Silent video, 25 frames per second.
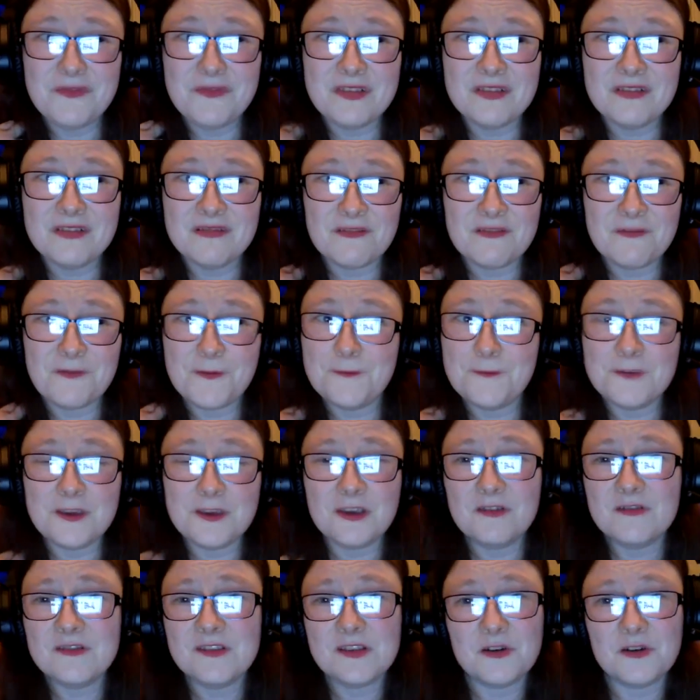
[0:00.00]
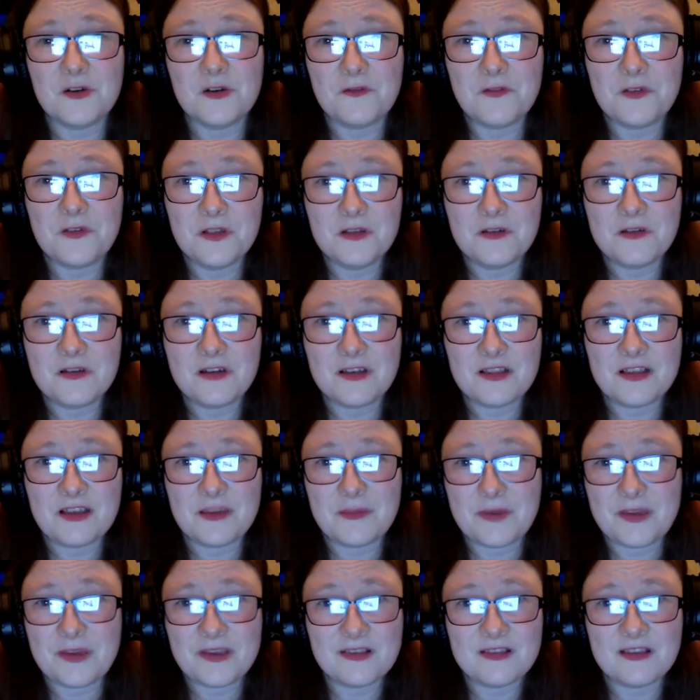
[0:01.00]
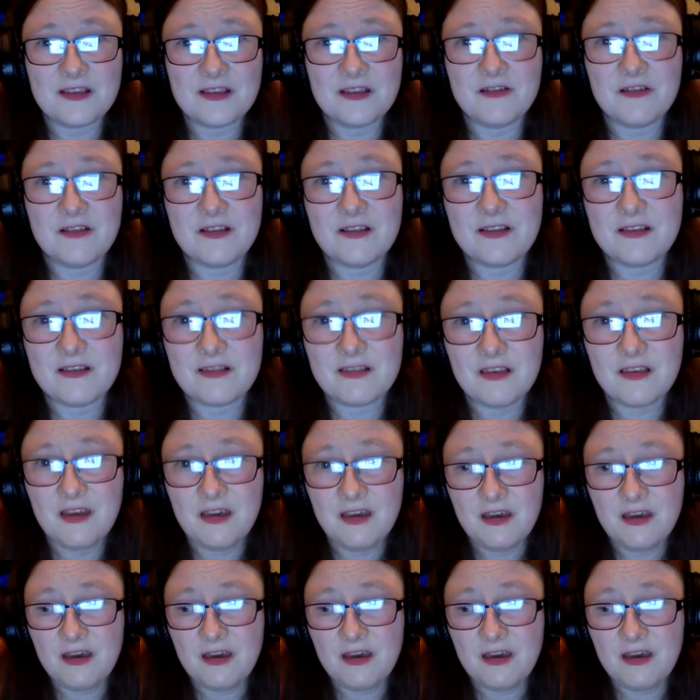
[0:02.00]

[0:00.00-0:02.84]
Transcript: even 50 years ago, if you look at like bestseller lists